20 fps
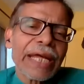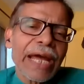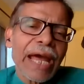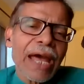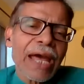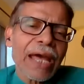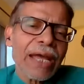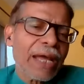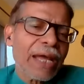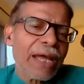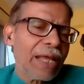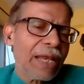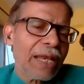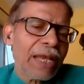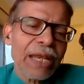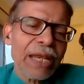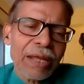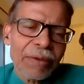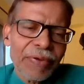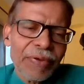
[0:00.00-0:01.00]
the
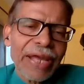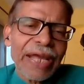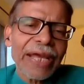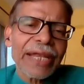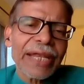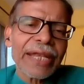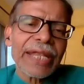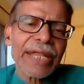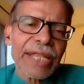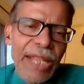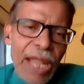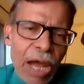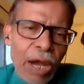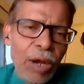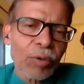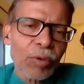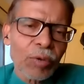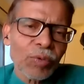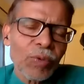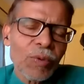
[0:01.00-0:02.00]
living
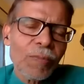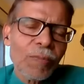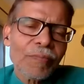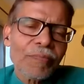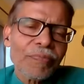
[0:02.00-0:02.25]
now.